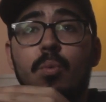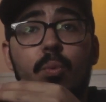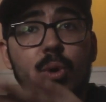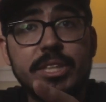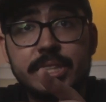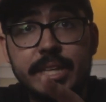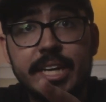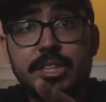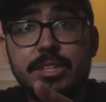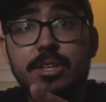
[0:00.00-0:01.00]
what's
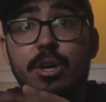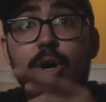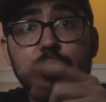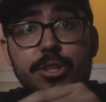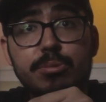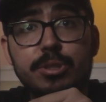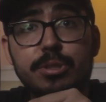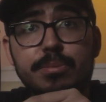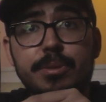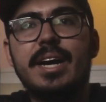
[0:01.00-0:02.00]
next on
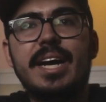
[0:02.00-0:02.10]
YouTube?